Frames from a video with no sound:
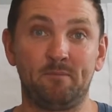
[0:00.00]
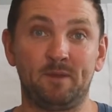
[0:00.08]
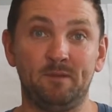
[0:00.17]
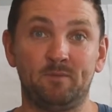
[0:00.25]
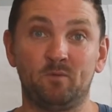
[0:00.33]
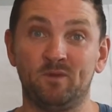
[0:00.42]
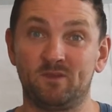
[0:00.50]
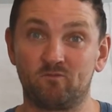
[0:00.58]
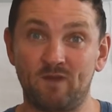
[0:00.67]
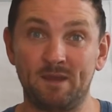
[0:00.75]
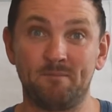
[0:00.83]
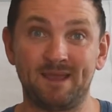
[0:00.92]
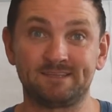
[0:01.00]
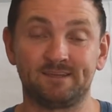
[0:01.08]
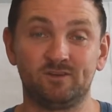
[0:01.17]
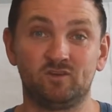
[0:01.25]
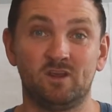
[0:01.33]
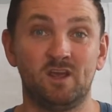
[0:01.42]
people with the right
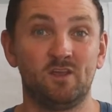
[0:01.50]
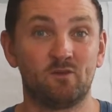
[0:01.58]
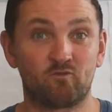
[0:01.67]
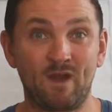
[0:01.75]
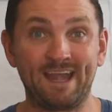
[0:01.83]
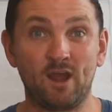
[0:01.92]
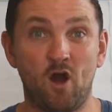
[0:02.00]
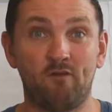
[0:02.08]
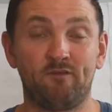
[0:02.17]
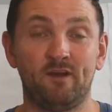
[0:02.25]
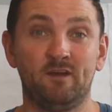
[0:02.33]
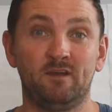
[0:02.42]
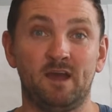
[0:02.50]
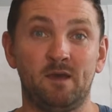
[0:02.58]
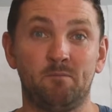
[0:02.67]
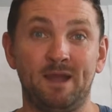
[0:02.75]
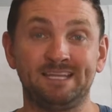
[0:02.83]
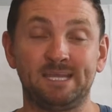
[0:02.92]
message, the right offer.
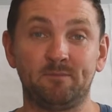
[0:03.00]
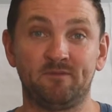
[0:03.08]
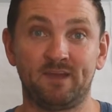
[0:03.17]
My team of